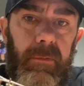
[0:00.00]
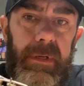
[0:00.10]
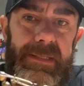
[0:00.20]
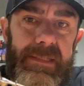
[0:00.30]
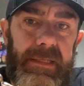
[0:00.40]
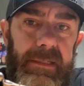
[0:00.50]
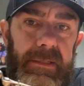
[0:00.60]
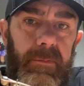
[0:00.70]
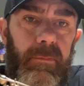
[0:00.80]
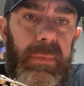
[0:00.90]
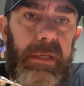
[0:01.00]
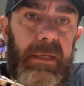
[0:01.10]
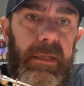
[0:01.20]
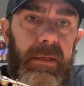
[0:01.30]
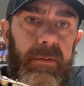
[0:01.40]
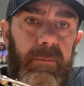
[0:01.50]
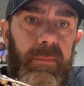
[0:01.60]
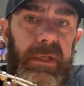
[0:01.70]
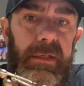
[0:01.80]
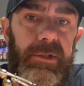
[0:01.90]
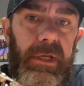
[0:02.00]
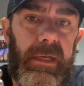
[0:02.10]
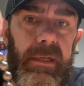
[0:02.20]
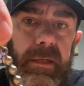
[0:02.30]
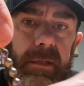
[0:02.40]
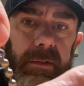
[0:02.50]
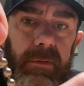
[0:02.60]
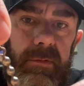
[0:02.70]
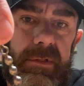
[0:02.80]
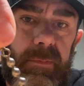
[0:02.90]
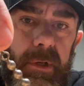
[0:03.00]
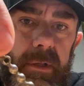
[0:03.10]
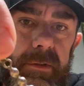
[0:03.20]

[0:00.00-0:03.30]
run a 6 bead chain to a small